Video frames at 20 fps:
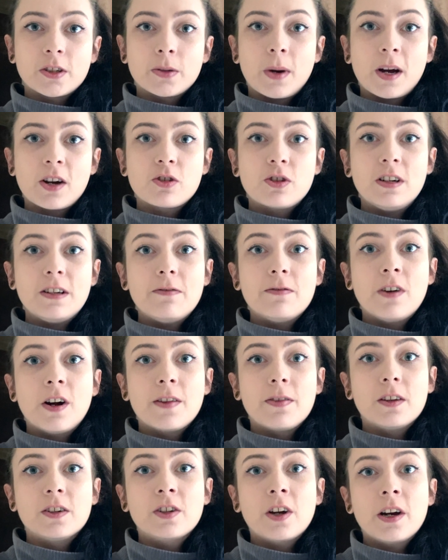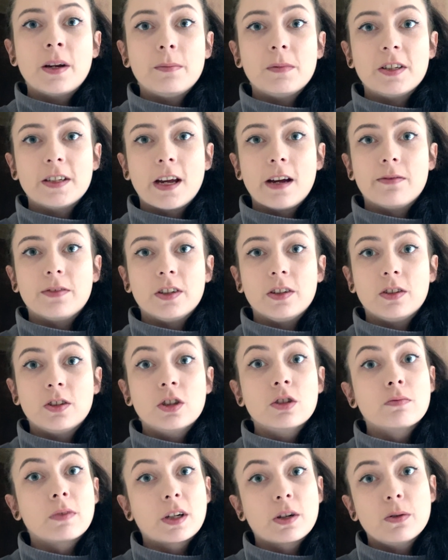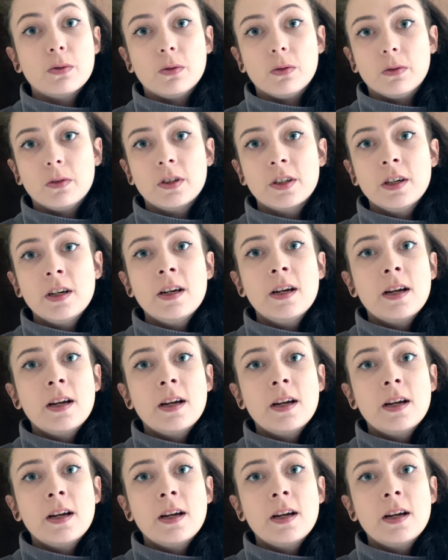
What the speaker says: to actually find the time together to record,